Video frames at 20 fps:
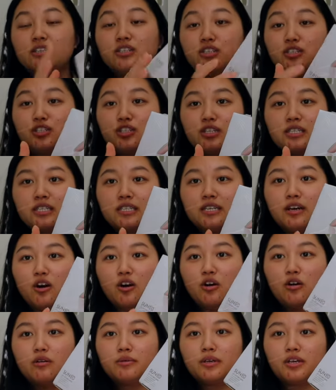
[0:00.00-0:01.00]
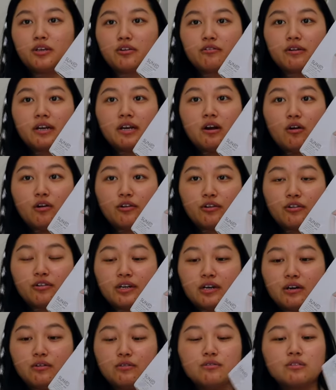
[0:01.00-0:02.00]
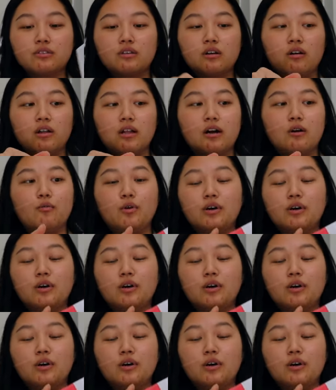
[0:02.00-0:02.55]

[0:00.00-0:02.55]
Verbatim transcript: This is just to help curate all your nails all at